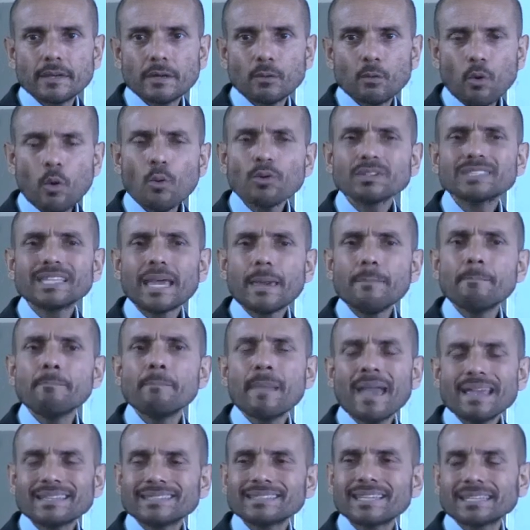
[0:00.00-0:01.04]
What was their
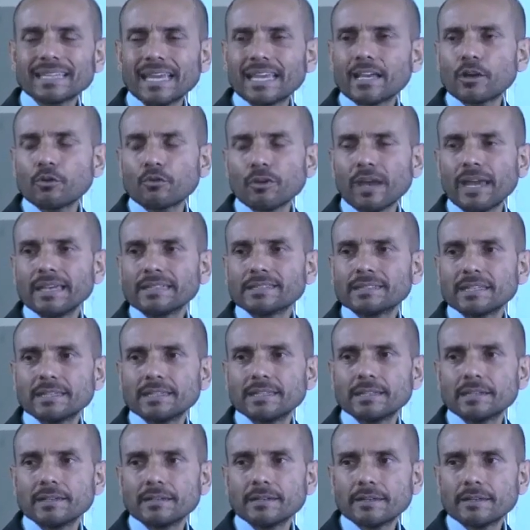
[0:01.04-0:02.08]
mess that they created?